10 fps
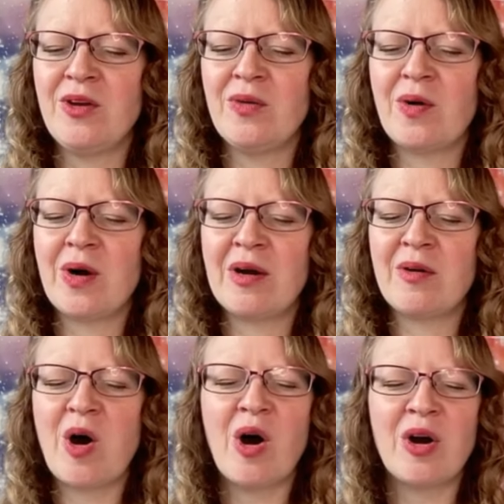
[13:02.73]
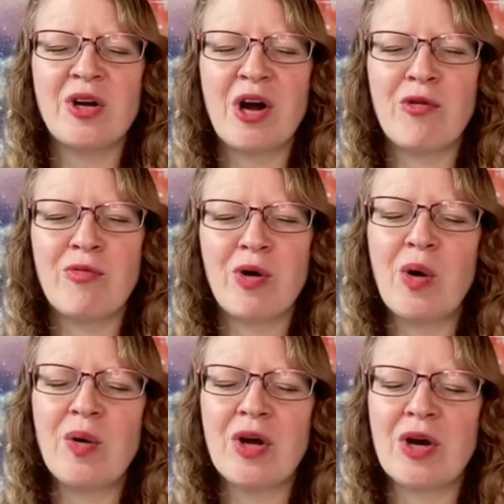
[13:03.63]
You are on a
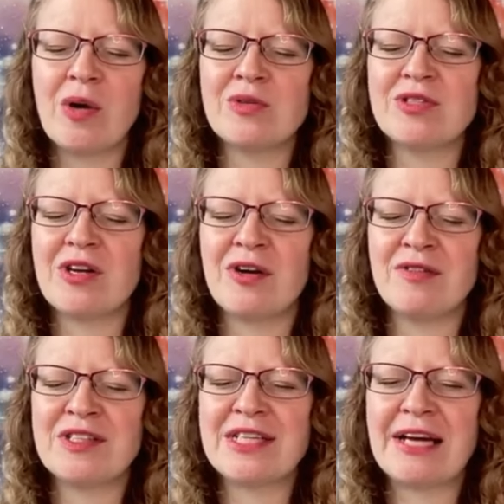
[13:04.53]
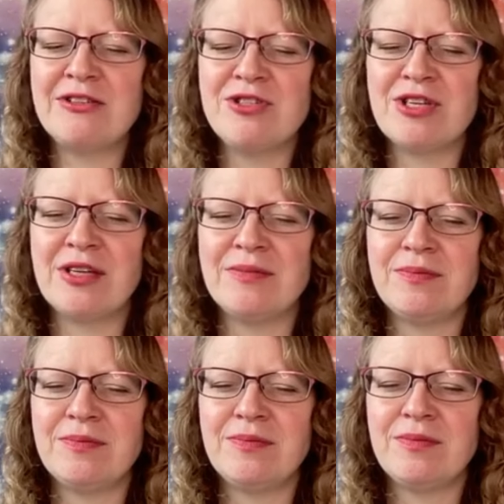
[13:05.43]
roller coaster of ascension,